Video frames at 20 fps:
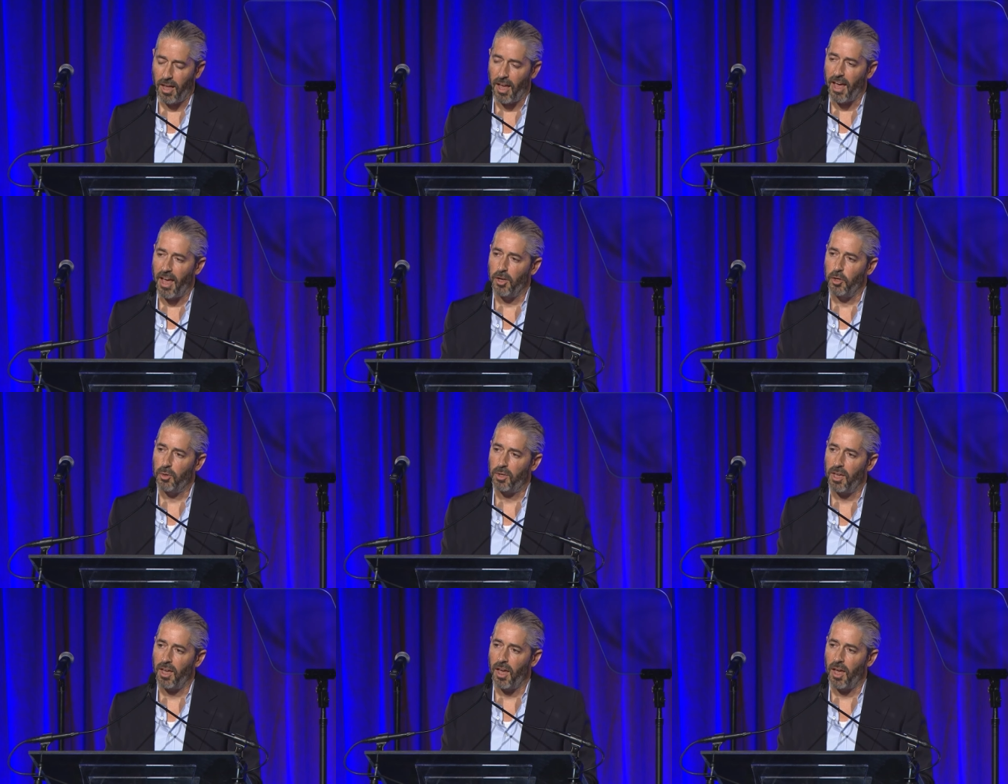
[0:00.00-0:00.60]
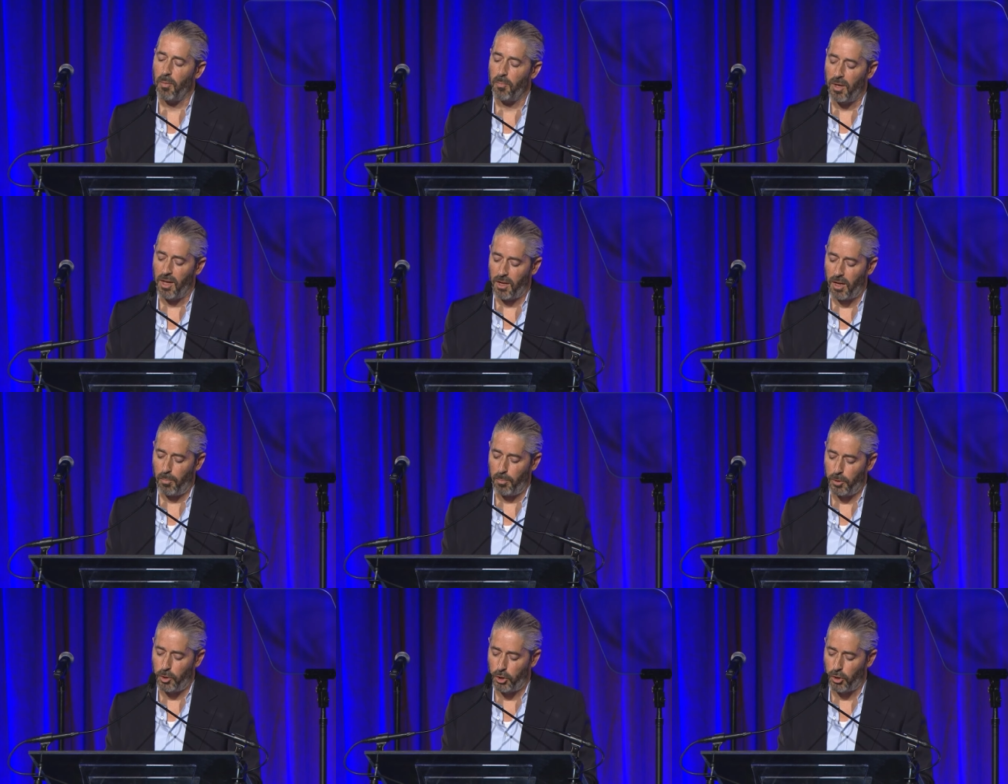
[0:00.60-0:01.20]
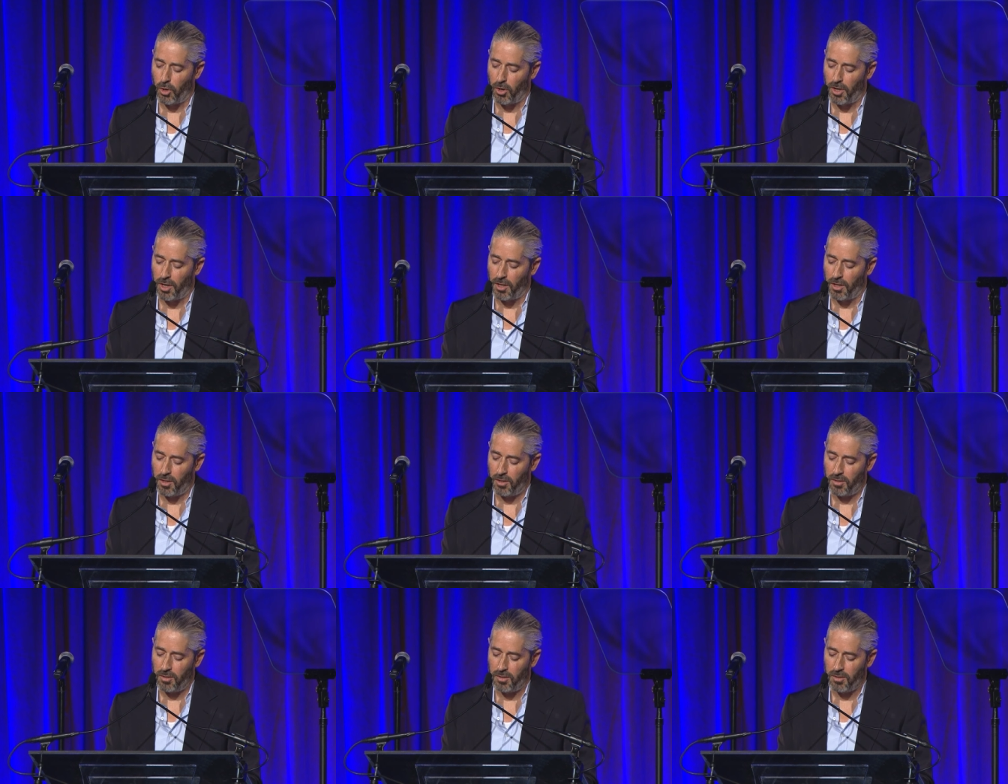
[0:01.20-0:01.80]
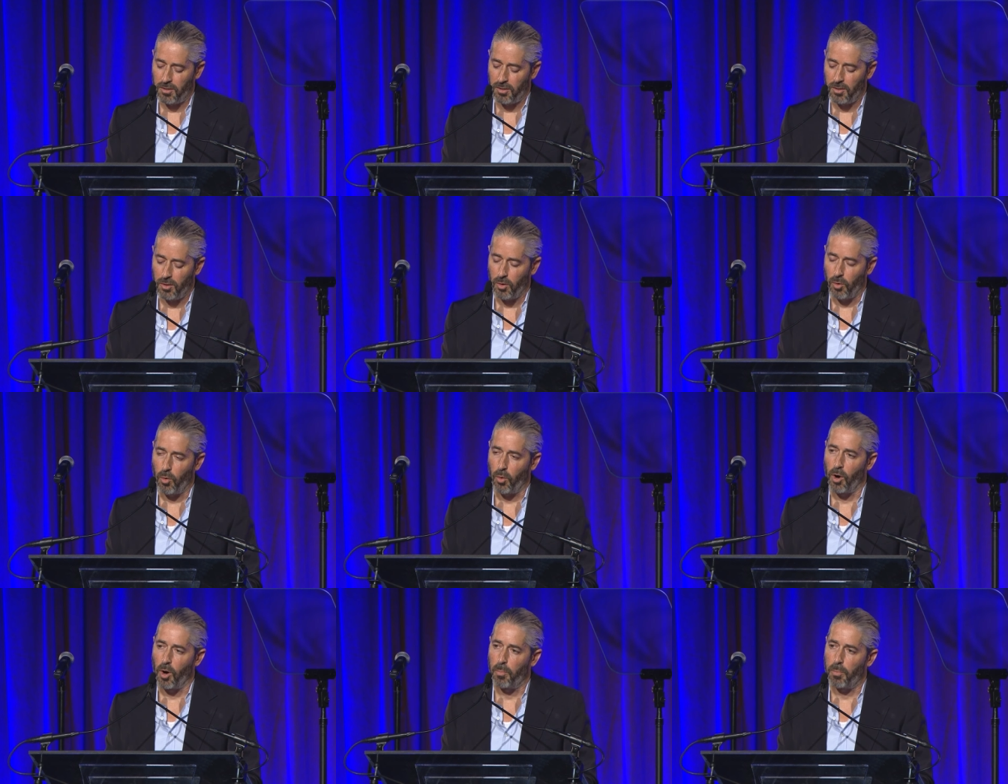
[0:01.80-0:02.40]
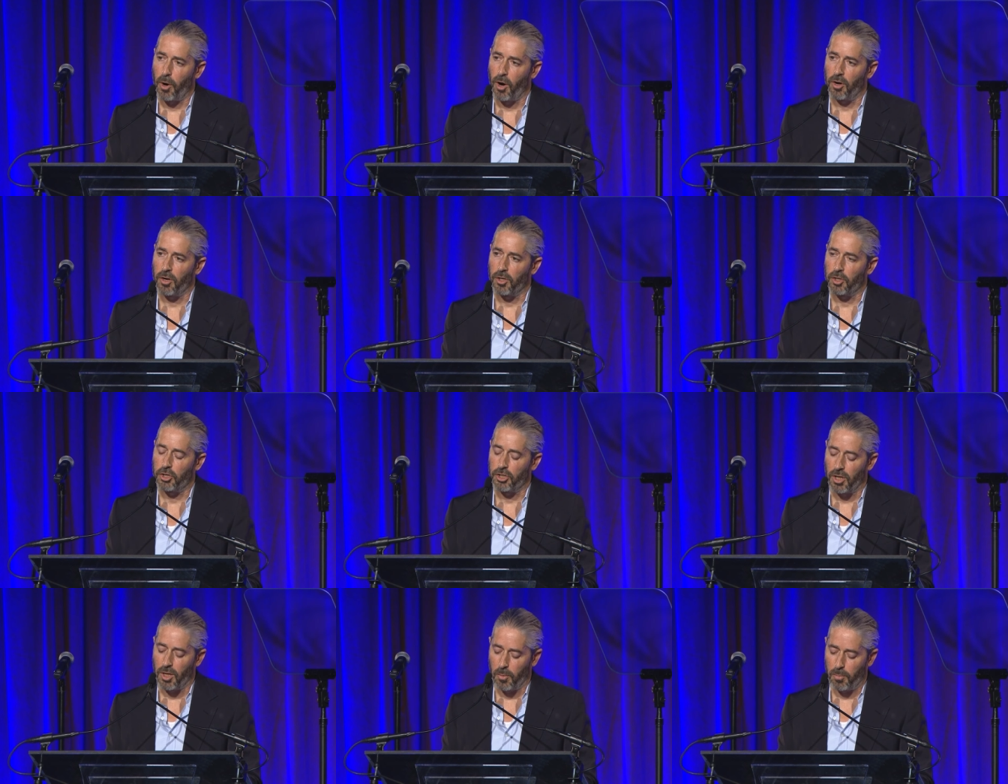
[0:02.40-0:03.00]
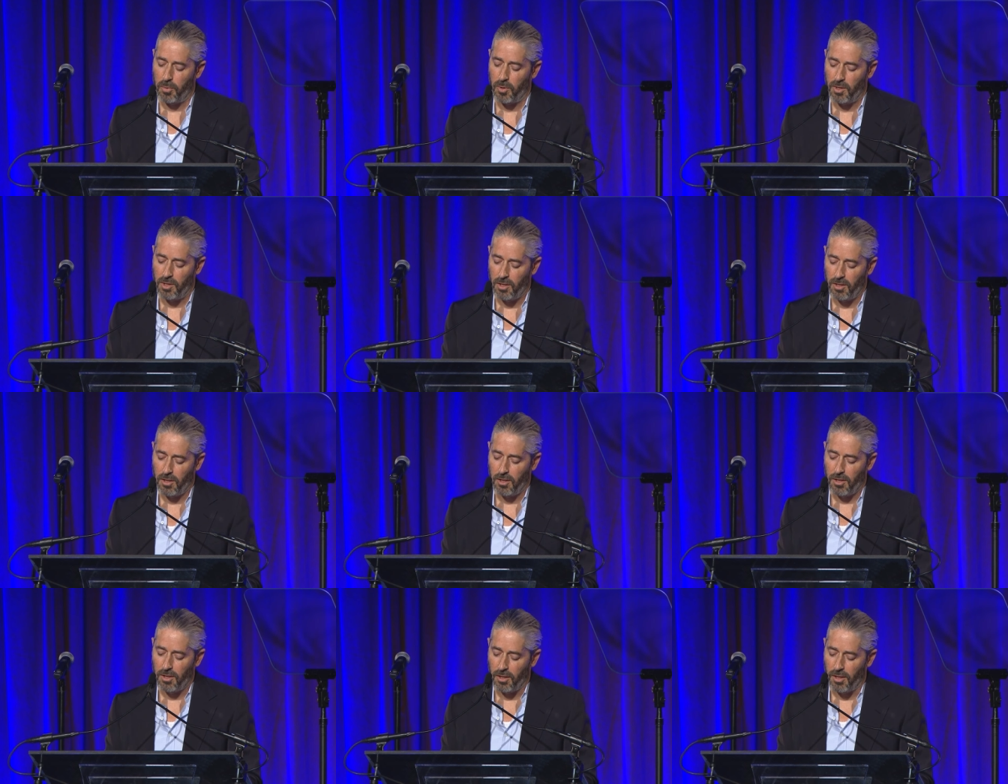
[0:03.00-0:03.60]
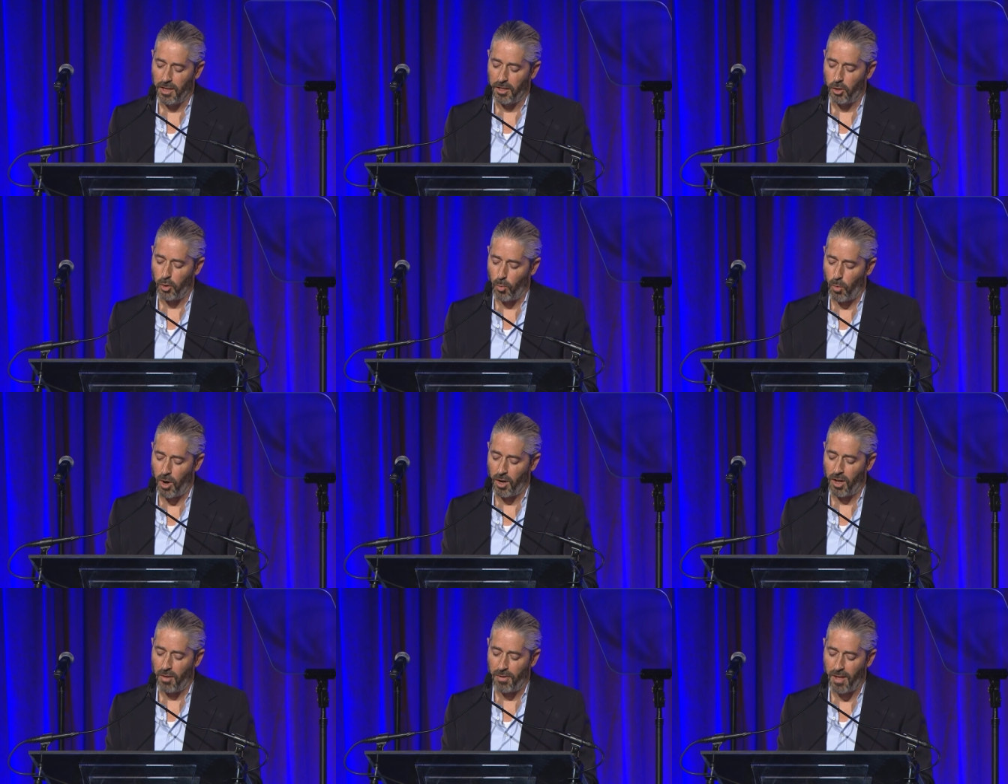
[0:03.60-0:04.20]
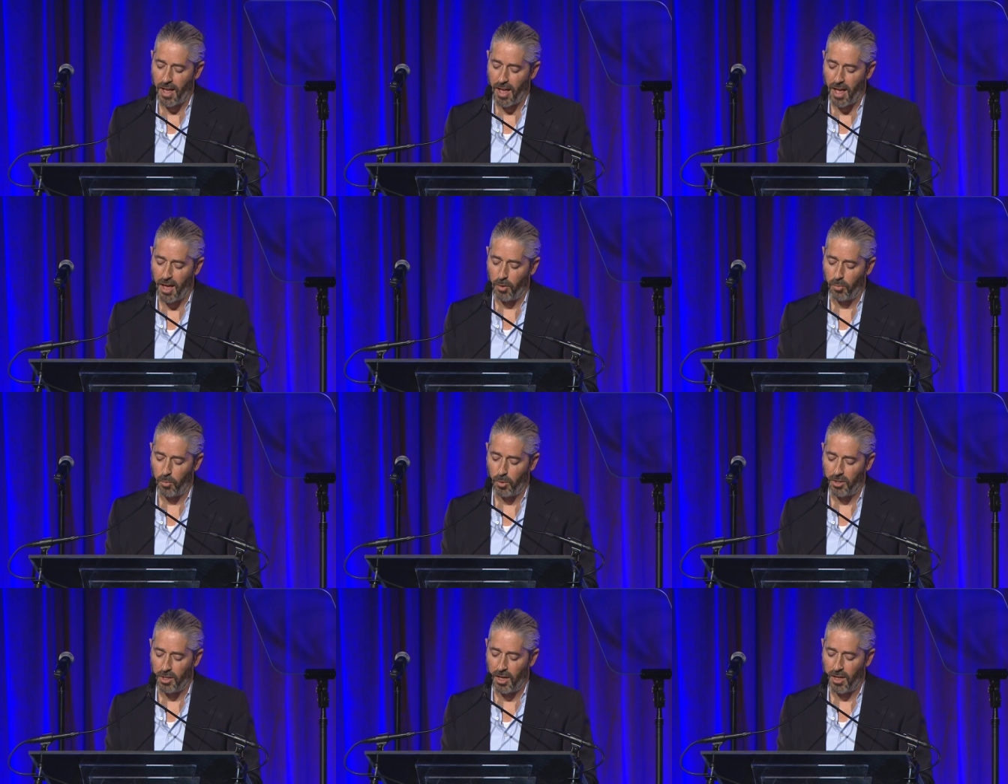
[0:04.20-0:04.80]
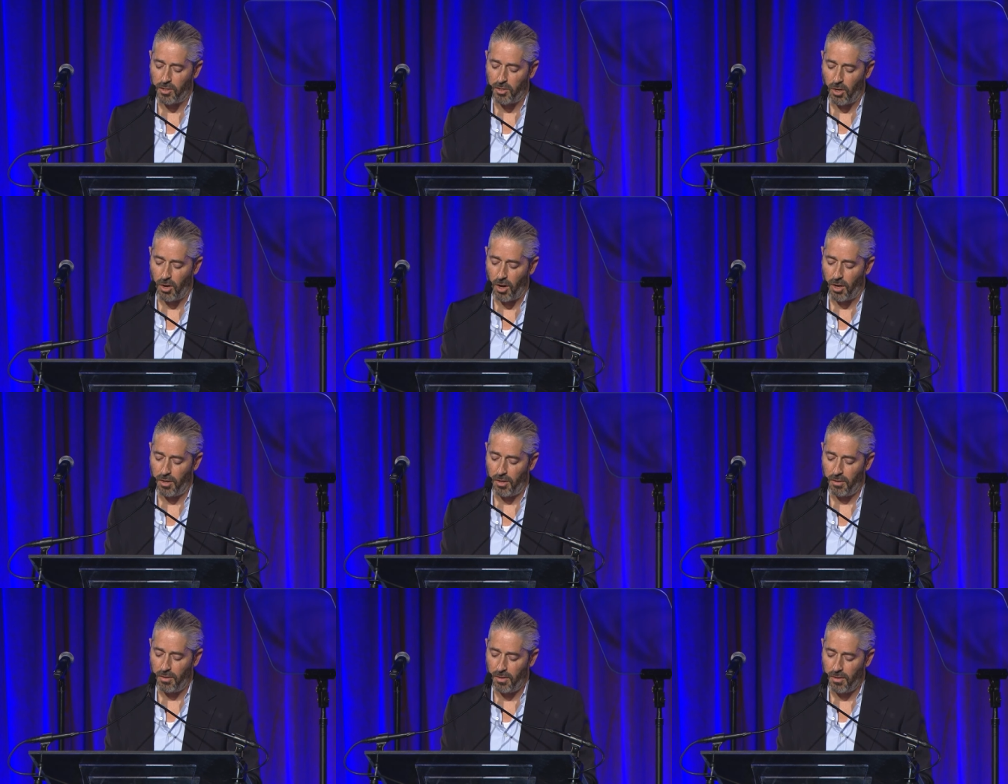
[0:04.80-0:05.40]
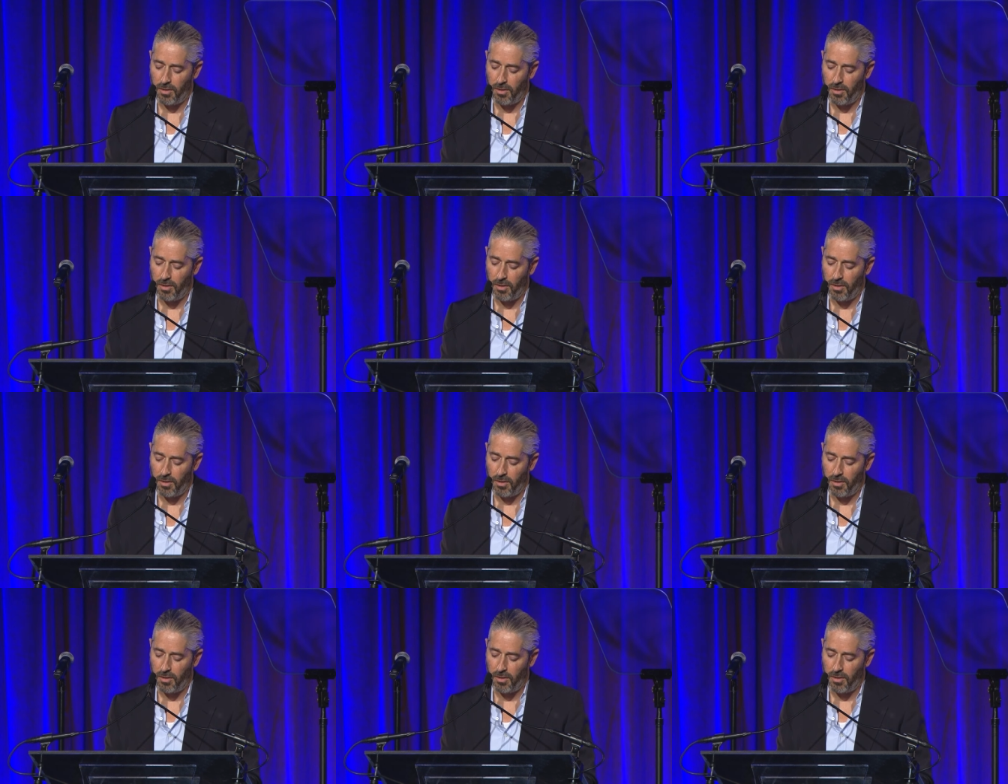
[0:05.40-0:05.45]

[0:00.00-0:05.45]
And you can't make up a journey or a partnership like the one I've had with Anton